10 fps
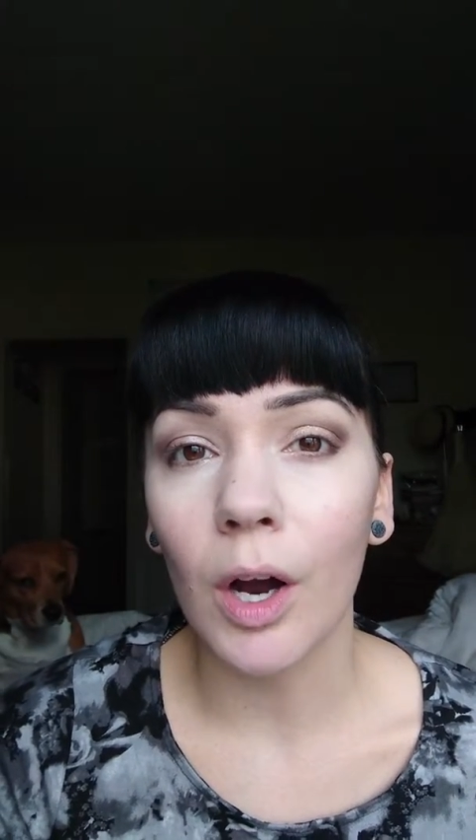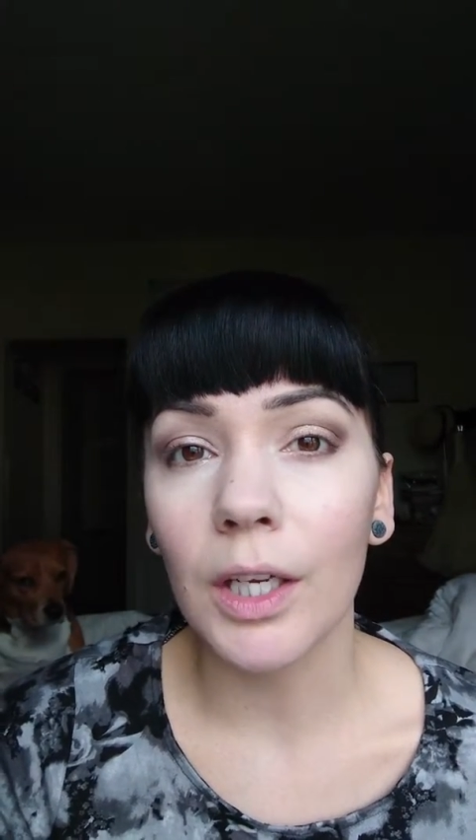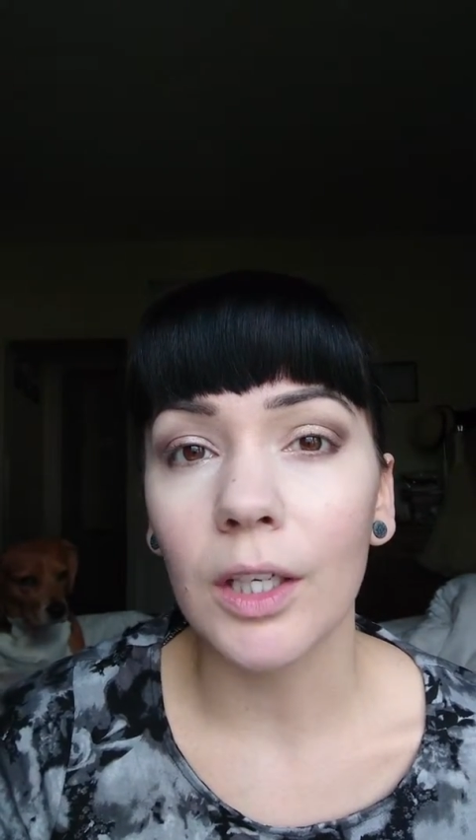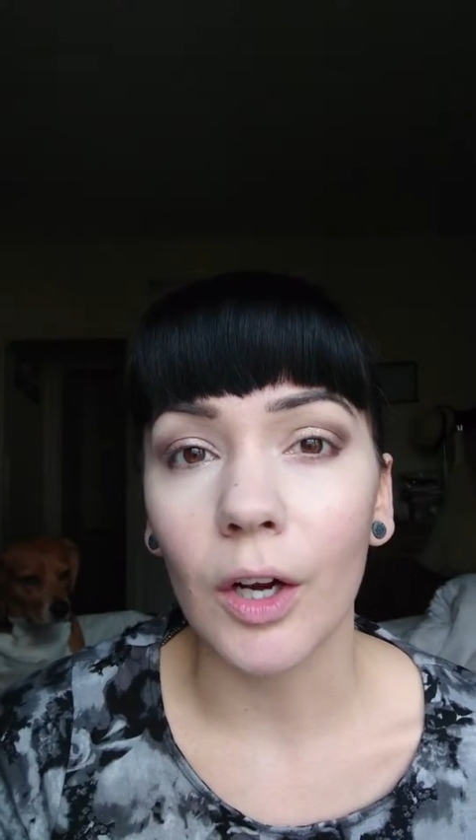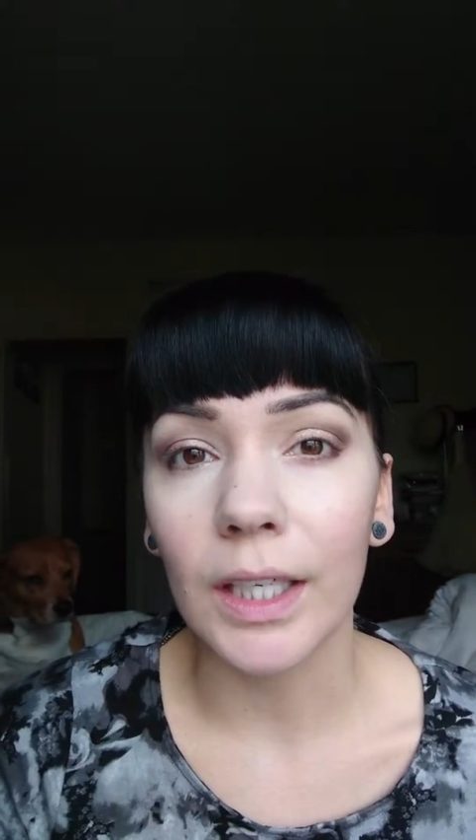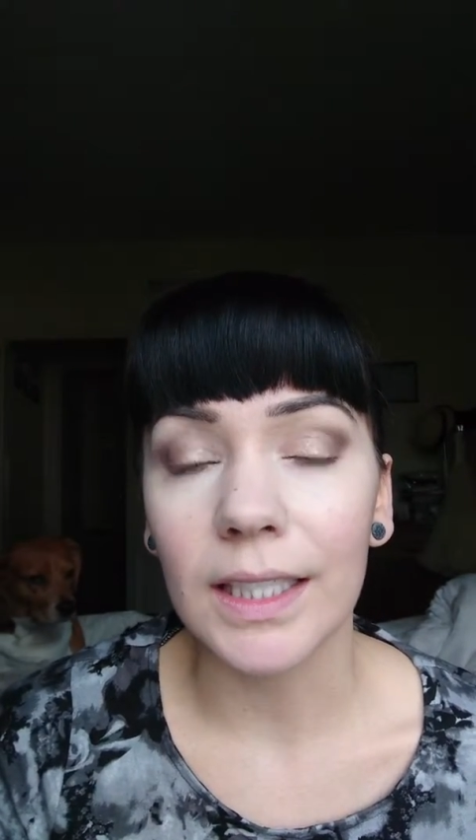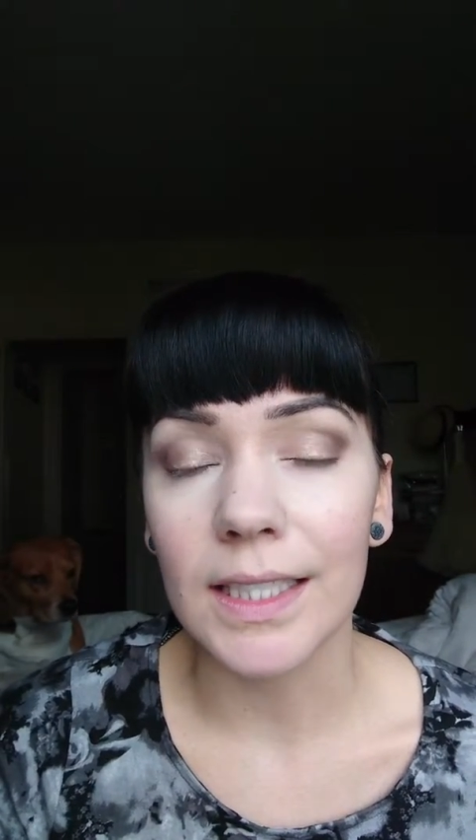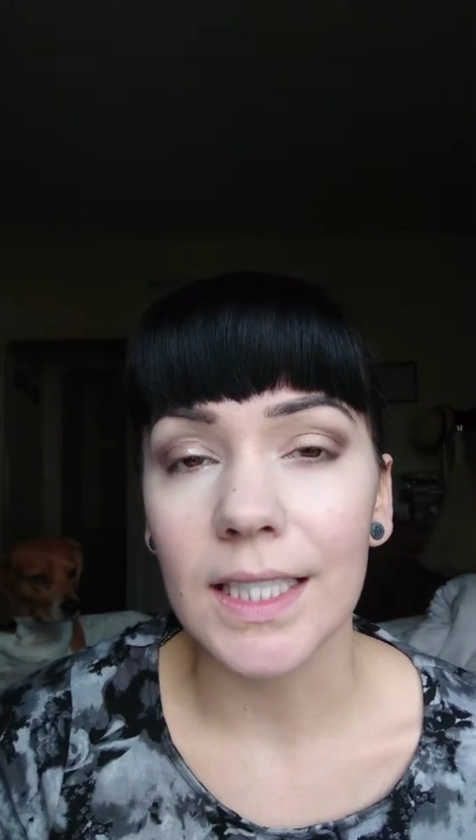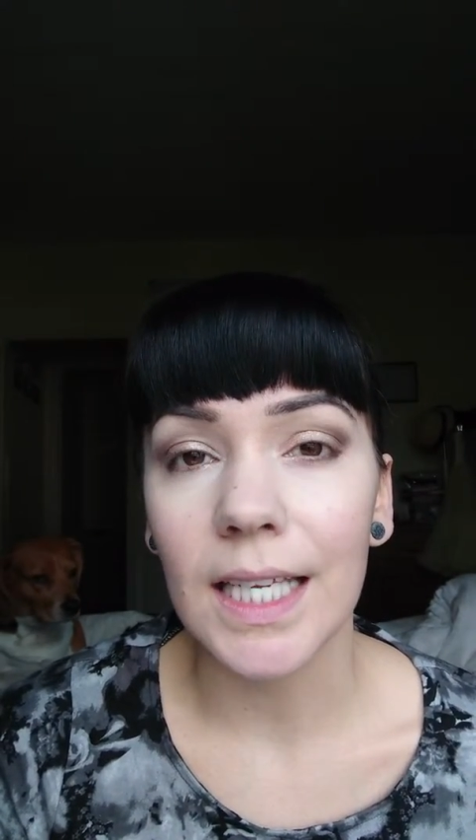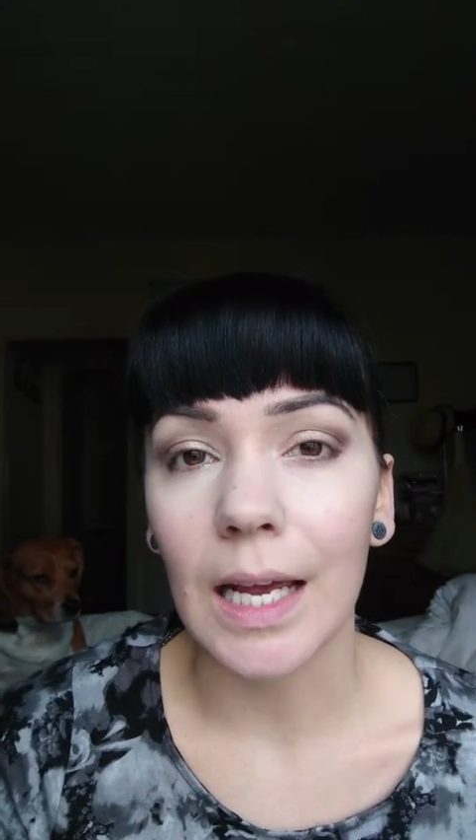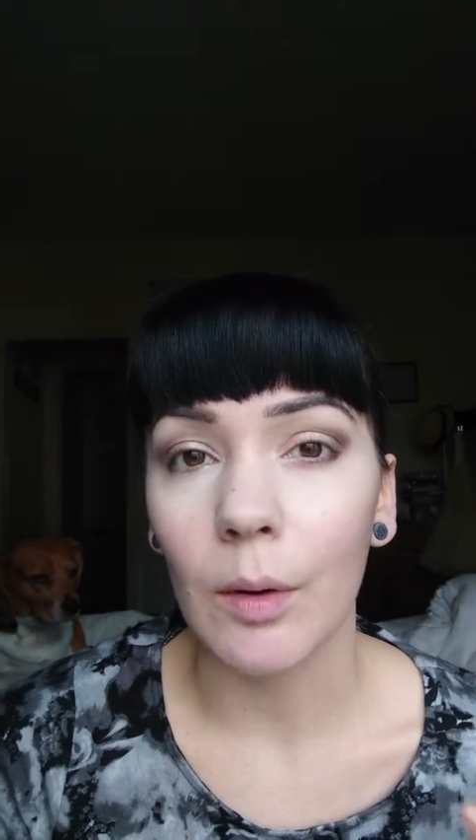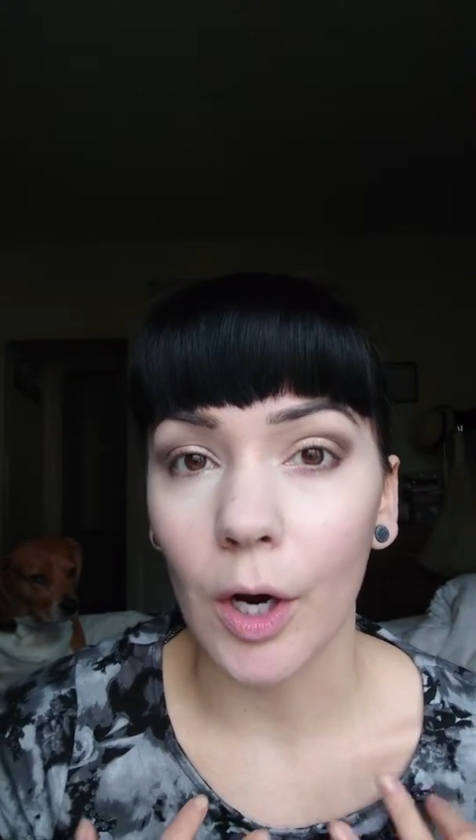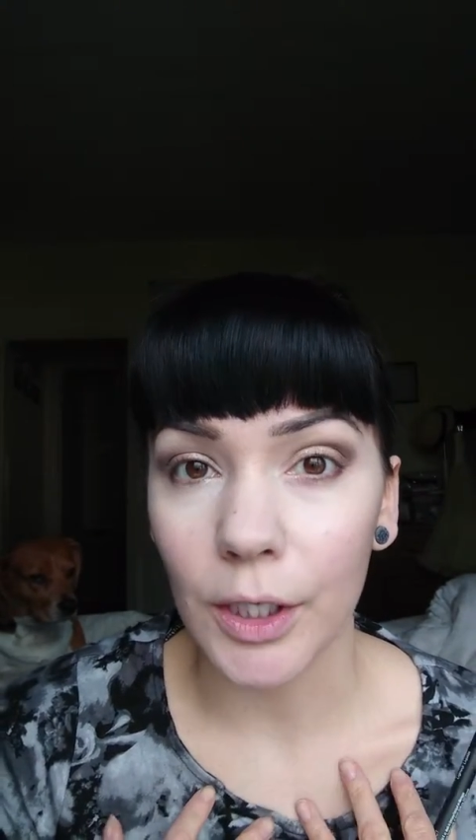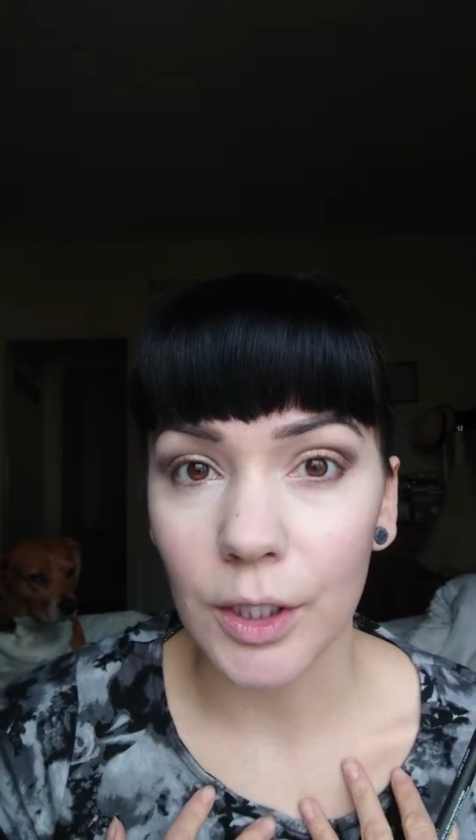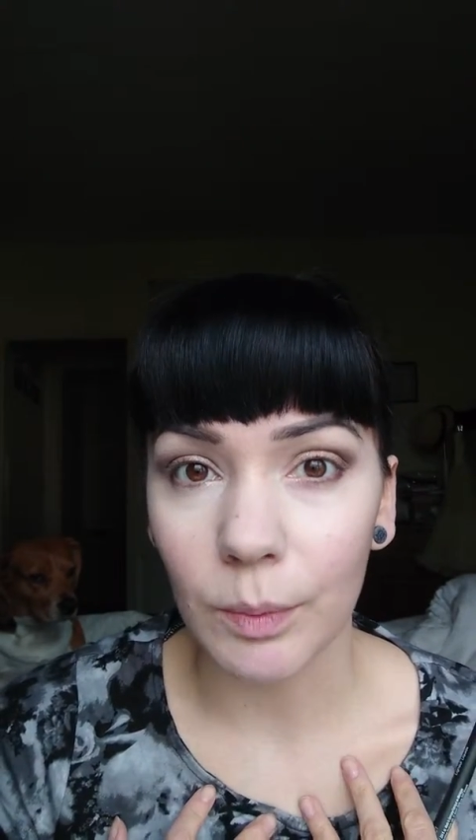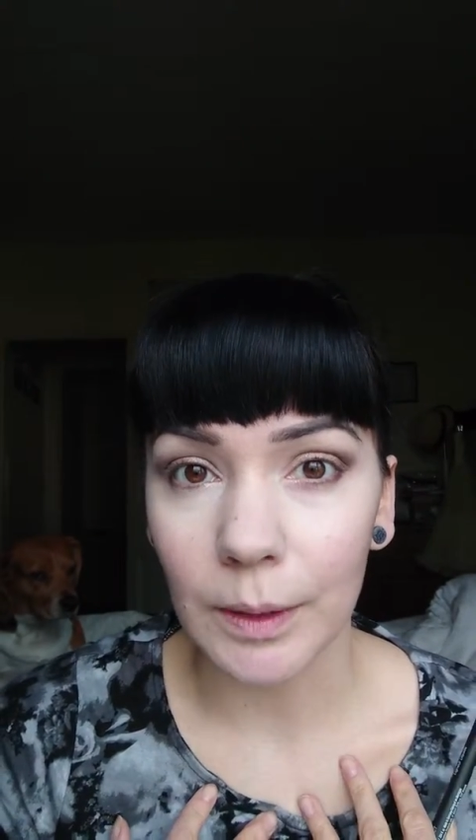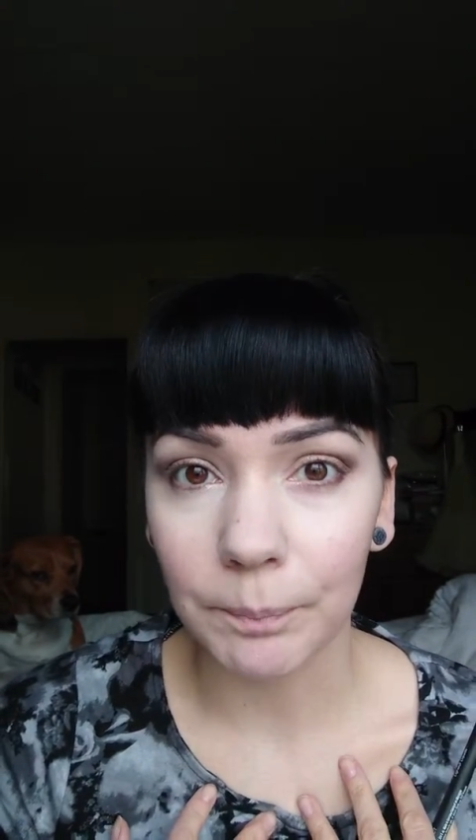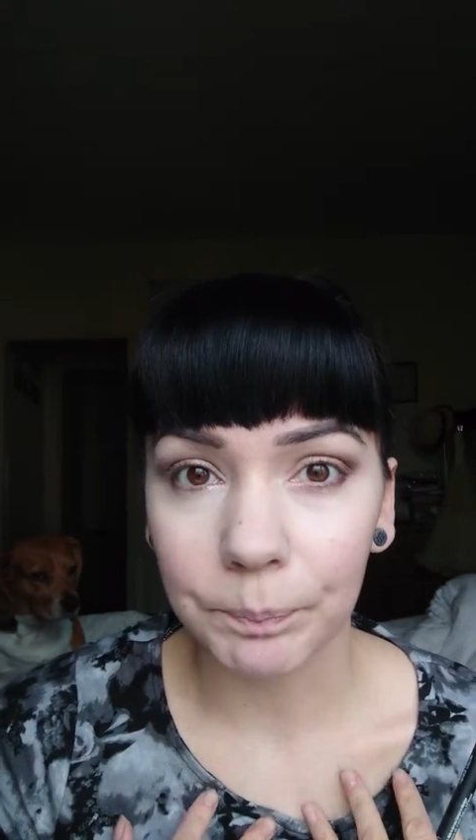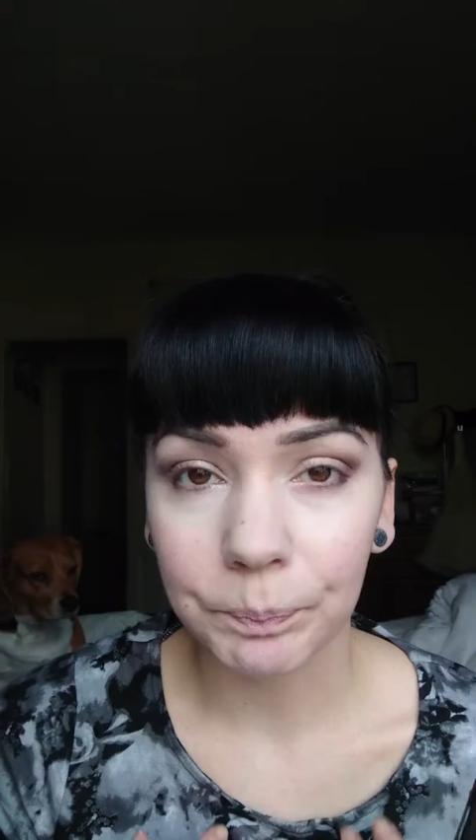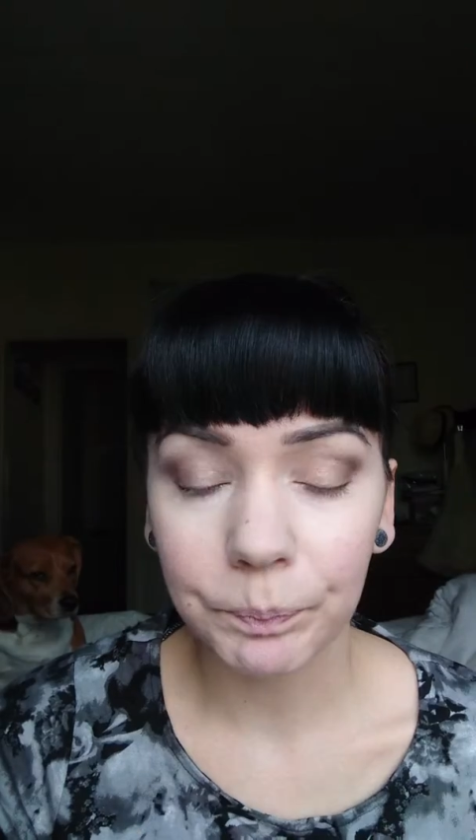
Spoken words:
I like and how I do it.